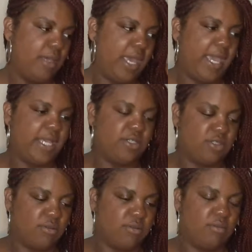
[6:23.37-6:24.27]

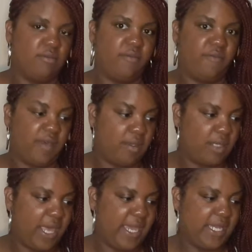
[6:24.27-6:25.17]
Angel felt
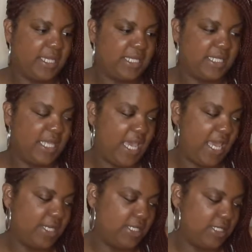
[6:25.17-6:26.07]
like
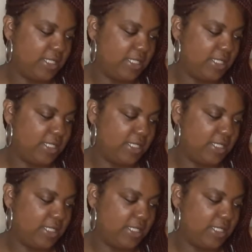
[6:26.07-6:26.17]
that,